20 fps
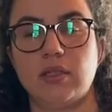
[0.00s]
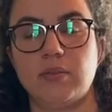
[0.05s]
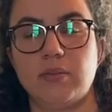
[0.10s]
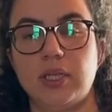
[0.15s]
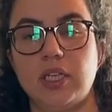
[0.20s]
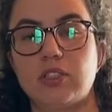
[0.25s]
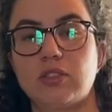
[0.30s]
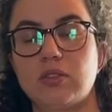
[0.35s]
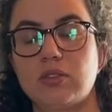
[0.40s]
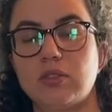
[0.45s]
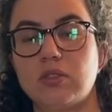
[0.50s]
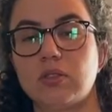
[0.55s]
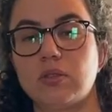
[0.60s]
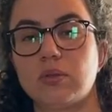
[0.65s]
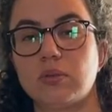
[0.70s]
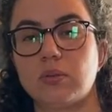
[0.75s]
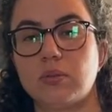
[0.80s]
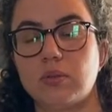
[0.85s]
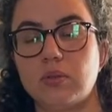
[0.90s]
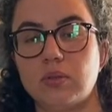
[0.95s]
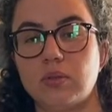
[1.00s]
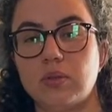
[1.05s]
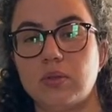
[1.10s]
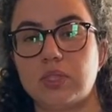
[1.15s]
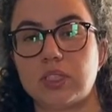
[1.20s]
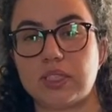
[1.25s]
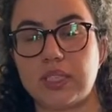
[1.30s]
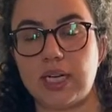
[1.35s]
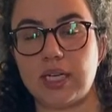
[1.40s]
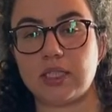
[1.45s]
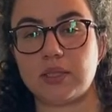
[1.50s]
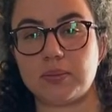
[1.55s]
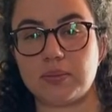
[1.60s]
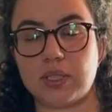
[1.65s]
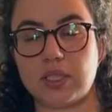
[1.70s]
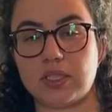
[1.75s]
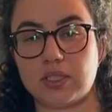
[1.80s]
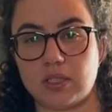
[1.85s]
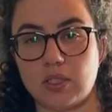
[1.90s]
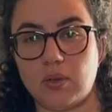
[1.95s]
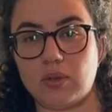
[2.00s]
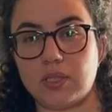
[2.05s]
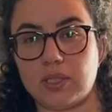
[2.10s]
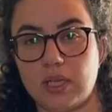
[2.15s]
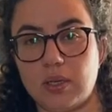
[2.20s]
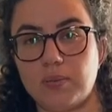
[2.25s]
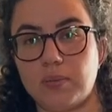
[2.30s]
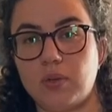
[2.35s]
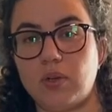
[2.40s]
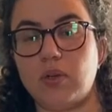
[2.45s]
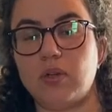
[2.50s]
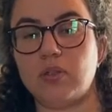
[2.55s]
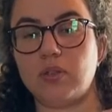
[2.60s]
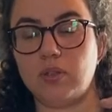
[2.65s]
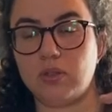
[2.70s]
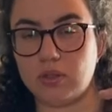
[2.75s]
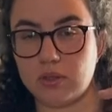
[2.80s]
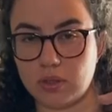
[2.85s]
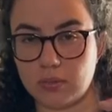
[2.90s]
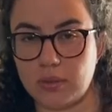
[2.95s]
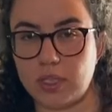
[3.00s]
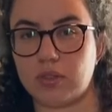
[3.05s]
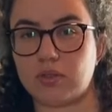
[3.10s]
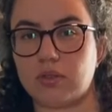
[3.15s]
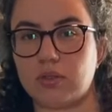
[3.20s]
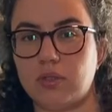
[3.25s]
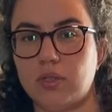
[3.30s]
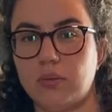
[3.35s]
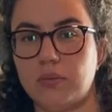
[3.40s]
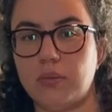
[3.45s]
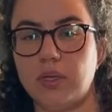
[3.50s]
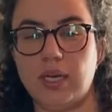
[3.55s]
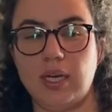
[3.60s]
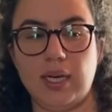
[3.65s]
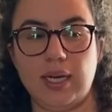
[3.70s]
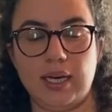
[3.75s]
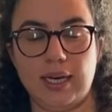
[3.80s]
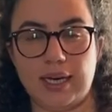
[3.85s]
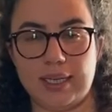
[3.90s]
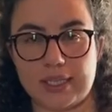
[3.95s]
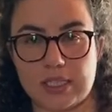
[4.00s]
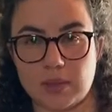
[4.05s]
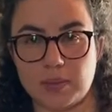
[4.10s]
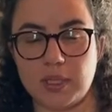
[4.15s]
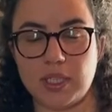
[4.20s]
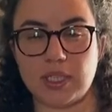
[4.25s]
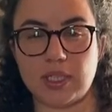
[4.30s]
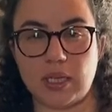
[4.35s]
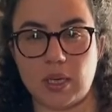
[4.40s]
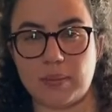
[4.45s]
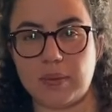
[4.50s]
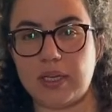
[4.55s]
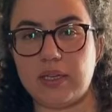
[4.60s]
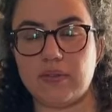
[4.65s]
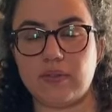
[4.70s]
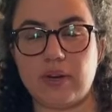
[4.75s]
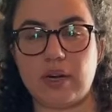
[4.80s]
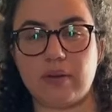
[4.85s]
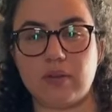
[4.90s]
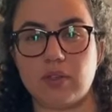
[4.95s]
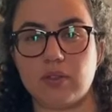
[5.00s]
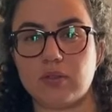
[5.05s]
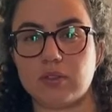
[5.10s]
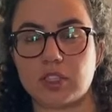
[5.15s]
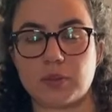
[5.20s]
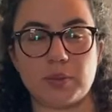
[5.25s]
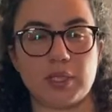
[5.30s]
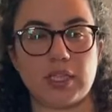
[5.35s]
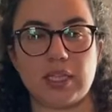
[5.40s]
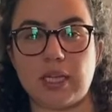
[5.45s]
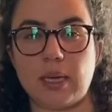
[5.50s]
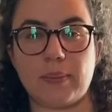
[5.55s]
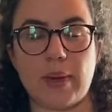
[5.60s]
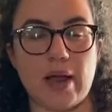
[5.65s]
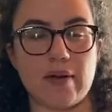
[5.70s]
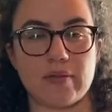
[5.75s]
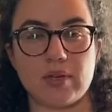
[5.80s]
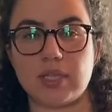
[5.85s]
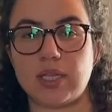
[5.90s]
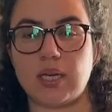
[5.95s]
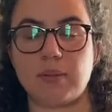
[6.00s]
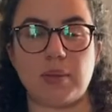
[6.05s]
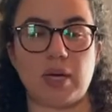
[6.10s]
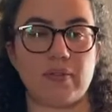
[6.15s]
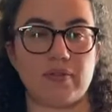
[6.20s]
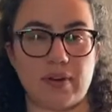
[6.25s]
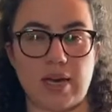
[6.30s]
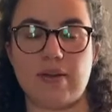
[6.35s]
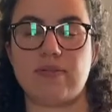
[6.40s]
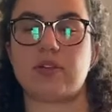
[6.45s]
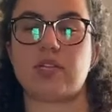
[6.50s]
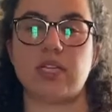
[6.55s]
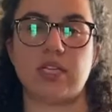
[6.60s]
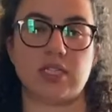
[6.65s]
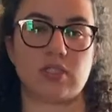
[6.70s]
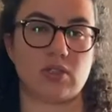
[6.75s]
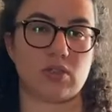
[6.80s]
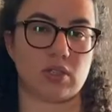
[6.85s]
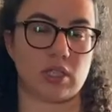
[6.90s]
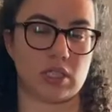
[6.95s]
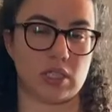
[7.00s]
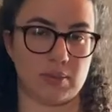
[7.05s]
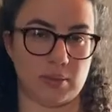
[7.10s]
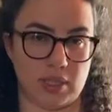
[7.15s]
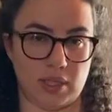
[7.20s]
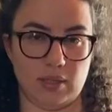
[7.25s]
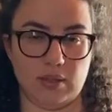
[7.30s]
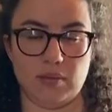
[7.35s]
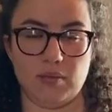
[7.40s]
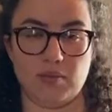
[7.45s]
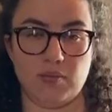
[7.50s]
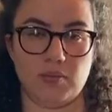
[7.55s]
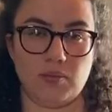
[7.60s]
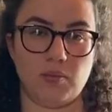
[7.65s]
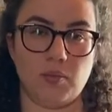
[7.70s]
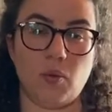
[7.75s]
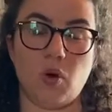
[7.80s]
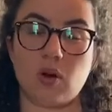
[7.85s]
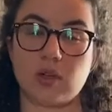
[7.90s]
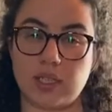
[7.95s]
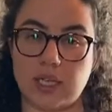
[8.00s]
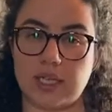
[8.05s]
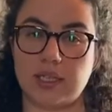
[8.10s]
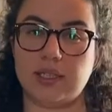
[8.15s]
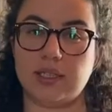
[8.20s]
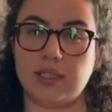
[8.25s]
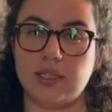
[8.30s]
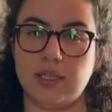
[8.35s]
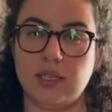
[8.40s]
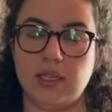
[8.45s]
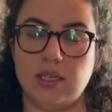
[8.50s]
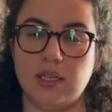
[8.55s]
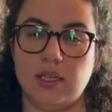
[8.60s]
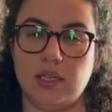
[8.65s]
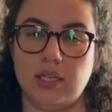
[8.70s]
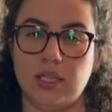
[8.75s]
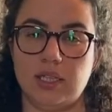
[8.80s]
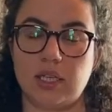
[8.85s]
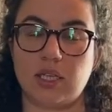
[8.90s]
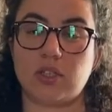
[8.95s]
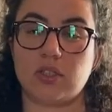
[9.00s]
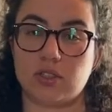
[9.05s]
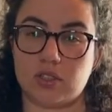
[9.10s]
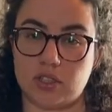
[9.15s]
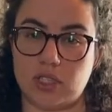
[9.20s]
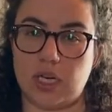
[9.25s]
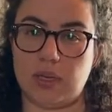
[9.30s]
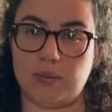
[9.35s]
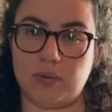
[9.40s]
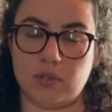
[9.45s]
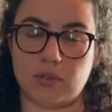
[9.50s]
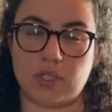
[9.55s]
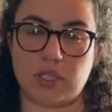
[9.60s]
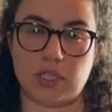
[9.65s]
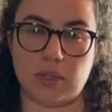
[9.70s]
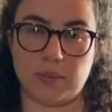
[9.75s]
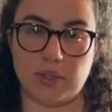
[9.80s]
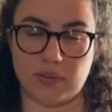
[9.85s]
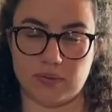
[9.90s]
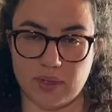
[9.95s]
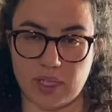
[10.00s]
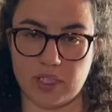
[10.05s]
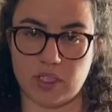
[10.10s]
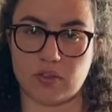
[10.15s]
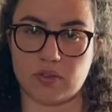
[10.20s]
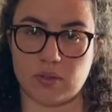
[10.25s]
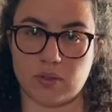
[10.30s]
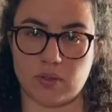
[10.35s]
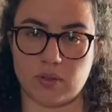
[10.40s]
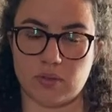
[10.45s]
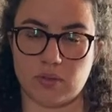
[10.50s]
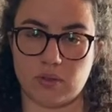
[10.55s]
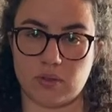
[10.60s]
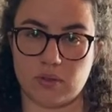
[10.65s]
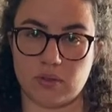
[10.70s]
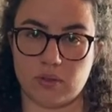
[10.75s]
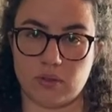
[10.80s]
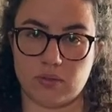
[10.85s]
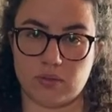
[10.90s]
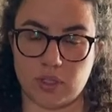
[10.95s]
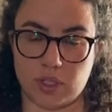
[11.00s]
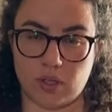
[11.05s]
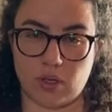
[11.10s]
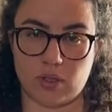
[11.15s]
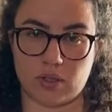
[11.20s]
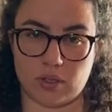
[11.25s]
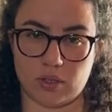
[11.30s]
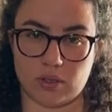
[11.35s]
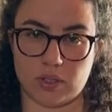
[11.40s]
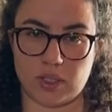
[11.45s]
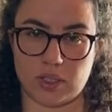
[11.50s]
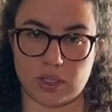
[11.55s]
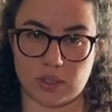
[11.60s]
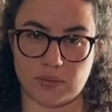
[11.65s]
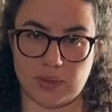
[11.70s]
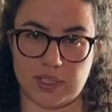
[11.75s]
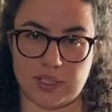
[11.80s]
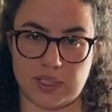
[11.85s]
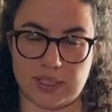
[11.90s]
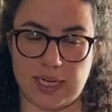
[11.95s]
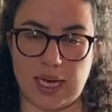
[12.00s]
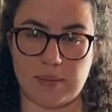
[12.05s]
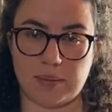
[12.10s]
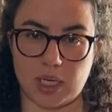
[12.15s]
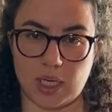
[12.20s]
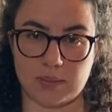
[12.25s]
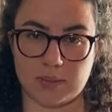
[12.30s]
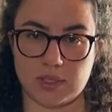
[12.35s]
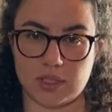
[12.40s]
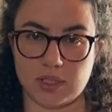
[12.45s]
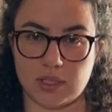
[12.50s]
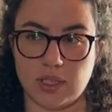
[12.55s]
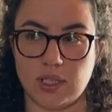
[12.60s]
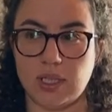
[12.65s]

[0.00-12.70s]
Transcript: Make sure you start with a slower tempo, use the metronome, and speed it up. If you speed it up every day by 5 clicks, you're going to be more than in a good shape. You're going to be ready to record your audition when the time comes.